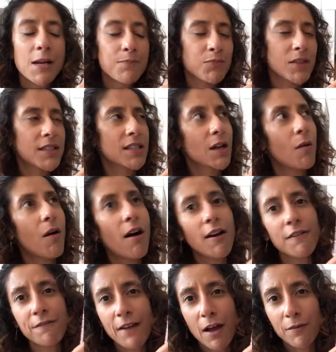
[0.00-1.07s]
So I
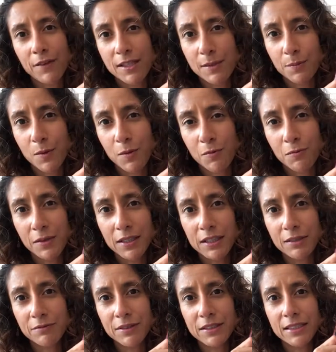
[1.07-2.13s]
found this book
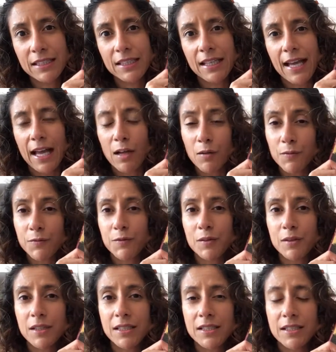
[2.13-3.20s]
really, really
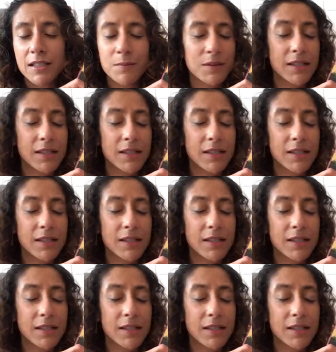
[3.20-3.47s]
helpful in terms,